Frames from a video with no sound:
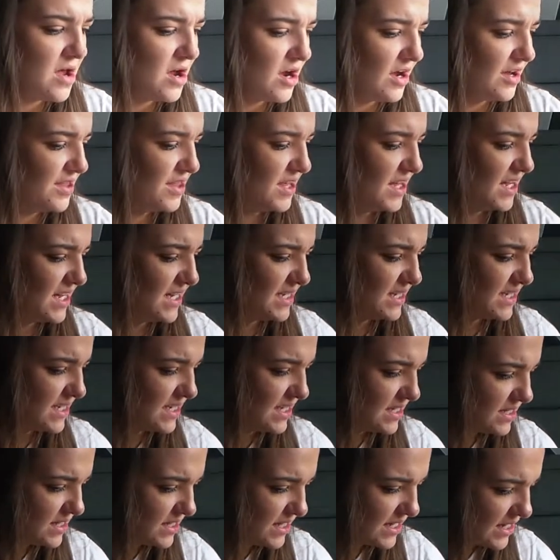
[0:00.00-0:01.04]
think it's a
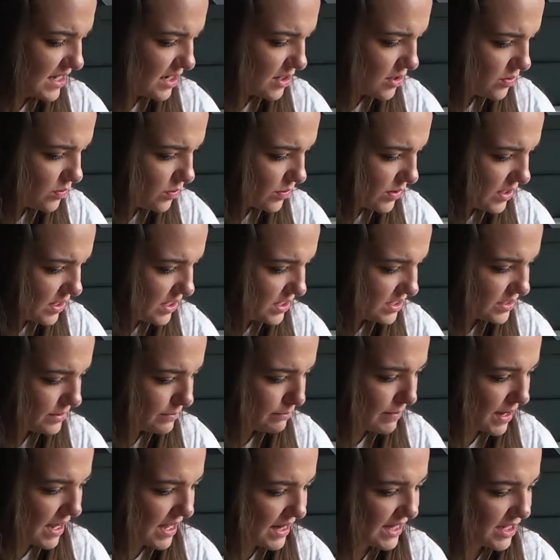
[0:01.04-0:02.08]

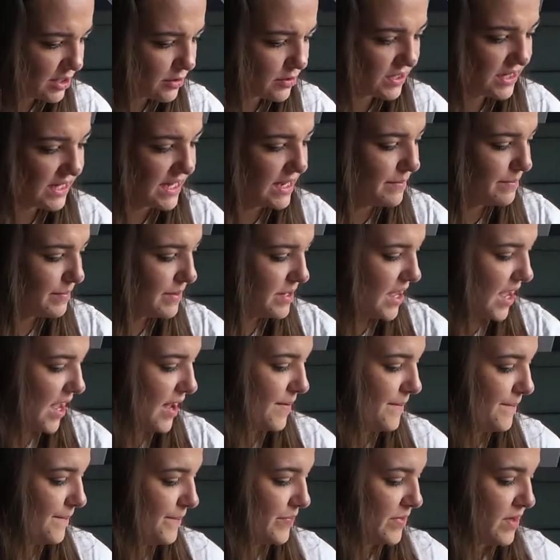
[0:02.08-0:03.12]
matte liquid lip, yeah.
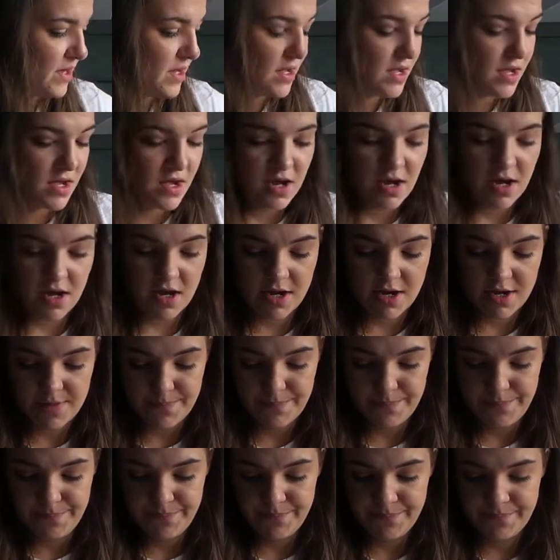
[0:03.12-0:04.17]

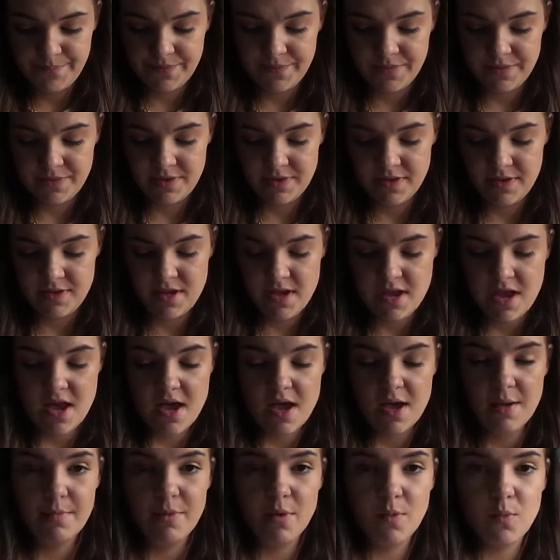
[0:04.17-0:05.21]
But
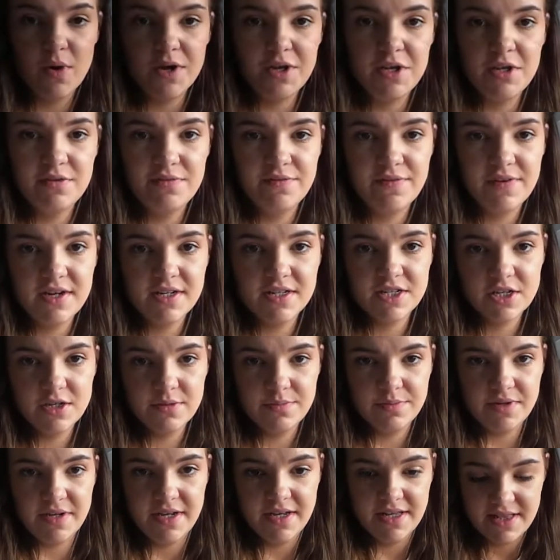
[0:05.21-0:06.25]
when you first
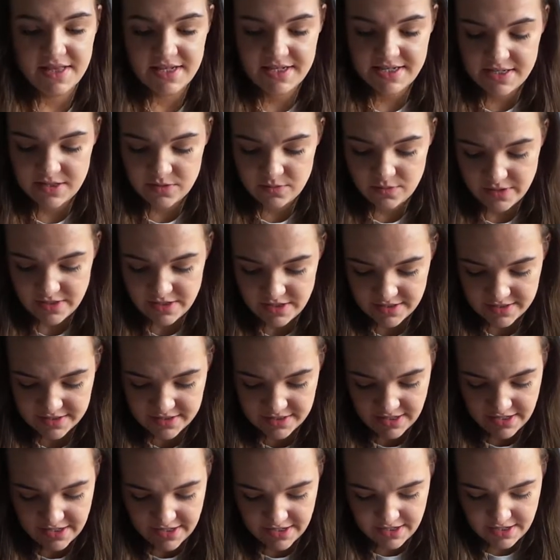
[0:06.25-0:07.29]
open it, this is what it looks
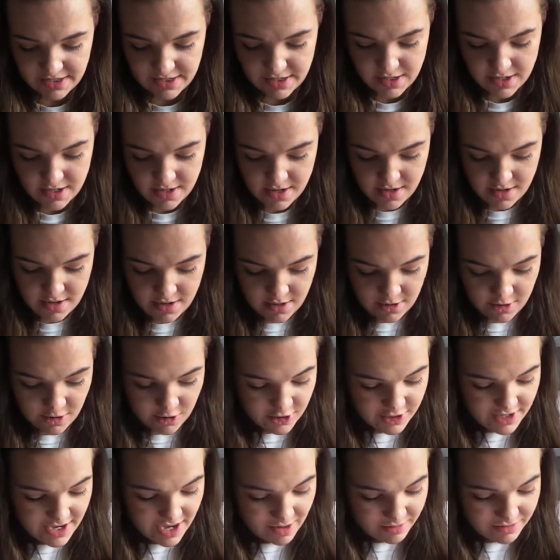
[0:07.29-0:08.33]
like.
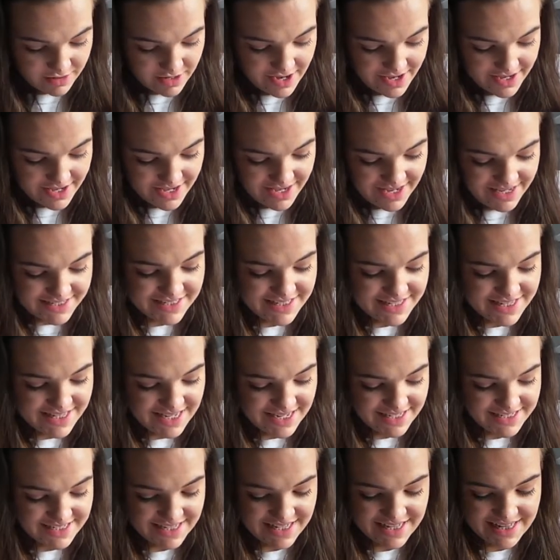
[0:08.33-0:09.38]
Look how like
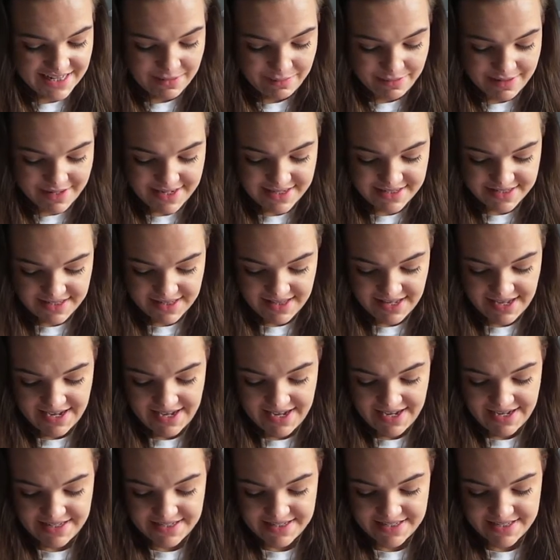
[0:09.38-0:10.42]
aesthetically pleasing that
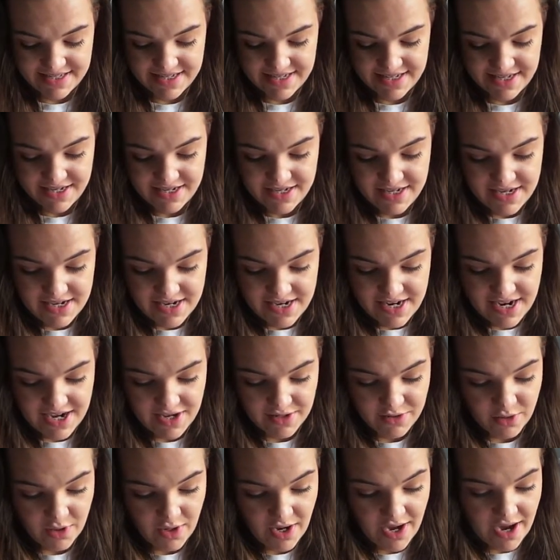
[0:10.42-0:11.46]
is,
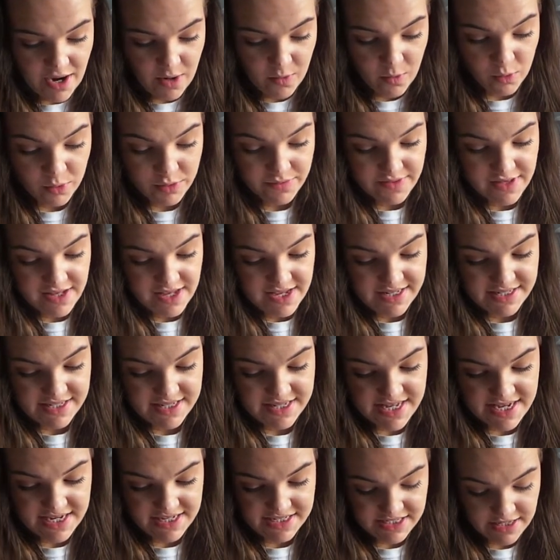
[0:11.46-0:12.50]
and how all of these
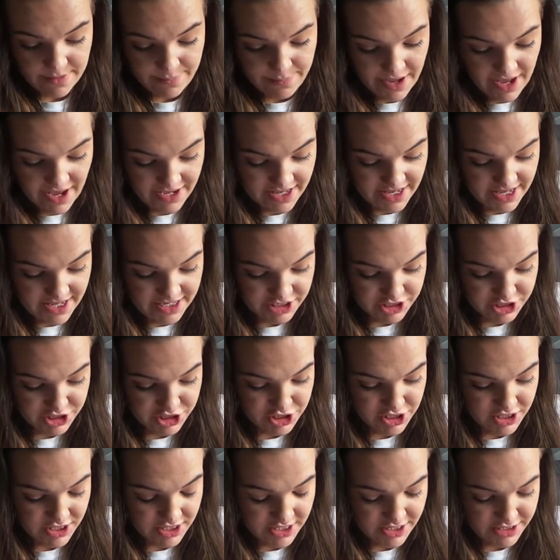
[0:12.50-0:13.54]
things are
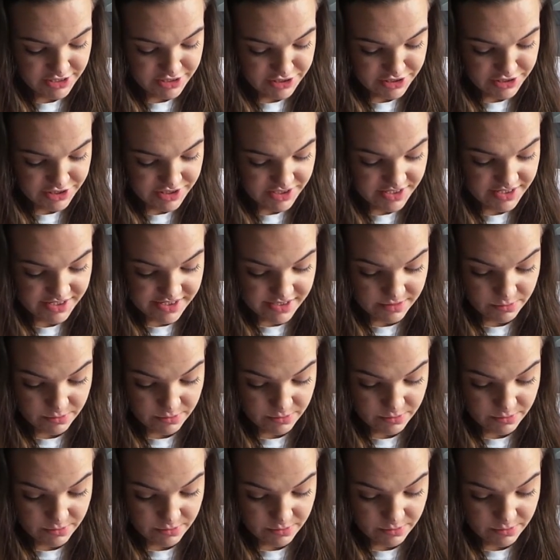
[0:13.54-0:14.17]
packaged, and there's